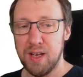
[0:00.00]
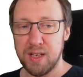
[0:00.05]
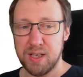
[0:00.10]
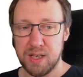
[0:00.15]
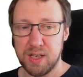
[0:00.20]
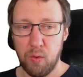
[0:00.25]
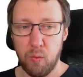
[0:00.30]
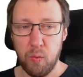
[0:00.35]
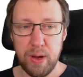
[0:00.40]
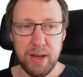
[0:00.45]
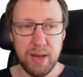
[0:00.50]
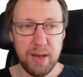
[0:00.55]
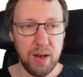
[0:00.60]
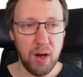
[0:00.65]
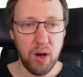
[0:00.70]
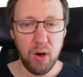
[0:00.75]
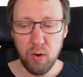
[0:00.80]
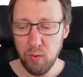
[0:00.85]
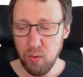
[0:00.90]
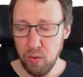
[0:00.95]
So we
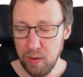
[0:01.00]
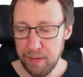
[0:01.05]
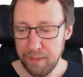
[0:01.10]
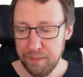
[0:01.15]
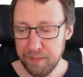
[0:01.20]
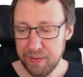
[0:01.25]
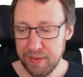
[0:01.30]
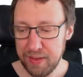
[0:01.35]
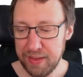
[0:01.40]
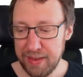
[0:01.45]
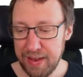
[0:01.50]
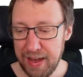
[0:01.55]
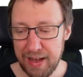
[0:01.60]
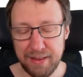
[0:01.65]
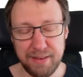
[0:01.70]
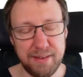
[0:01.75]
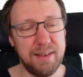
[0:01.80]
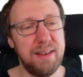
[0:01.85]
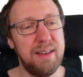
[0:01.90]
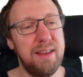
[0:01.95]
know
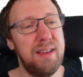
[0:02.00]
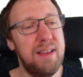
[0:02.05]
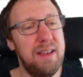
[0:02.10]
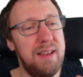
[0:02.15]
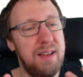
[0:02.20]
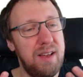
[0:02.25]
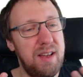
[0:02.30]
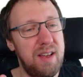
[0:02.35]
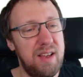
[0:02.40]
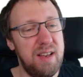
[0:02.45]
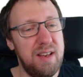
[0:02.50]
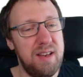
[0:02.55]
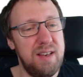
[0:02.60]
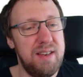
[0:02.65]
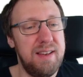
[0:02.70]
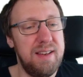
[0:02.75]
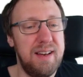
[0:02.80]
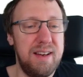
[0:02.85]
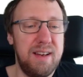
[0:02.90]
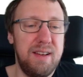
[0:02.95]
that
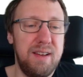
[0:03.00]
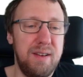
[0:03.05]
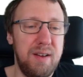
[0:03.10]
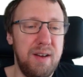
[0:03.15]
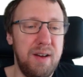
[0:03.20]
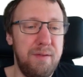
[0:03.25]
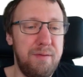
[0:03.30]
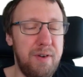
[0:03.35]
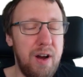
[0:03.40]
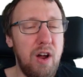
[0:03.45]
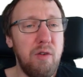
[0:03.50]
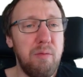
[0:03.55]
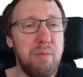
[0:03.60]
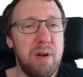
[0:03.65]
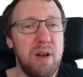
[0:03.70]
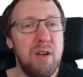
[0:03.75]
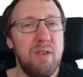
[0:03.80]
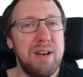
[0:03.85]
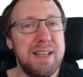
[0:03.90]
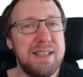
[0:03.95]
a variable
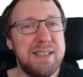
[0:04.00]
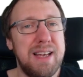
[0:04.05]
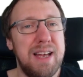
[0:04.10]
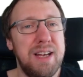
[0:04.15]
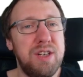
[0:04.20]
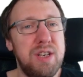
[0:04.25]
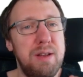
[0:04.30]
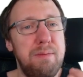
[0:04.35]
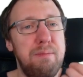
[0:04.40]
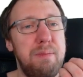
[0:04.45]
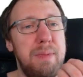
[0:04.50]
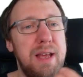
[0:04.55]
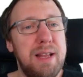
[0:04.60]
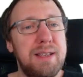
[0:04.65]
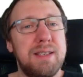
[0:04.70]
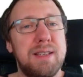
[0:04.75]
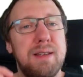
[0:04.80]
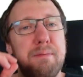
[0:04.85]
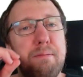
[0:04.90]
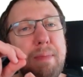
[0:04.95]
node essentially
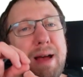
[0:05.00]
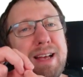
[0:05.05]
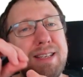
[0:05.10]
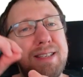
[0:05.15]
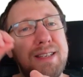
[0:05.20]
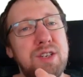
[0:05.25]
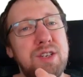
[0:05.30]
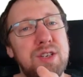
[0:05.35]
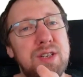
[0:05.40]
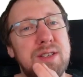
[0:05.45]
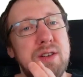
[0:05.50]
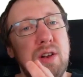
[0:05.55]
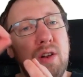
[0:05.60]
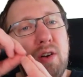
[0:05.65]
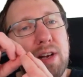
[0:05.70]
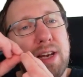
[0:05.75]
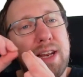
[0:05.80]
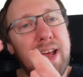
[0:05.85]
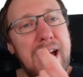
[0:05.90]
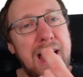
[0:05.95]
means the messages
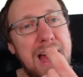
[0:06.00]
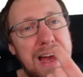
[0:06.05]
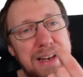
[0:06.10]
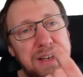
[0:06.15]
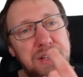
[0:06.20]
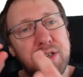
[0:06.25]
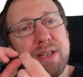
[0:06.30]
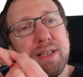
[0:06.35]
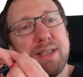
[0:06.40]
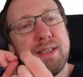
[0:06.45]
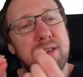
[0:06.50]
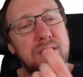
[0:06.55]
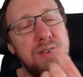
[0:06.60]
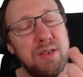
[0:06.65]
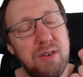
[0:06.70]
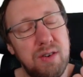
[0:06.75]
along the edges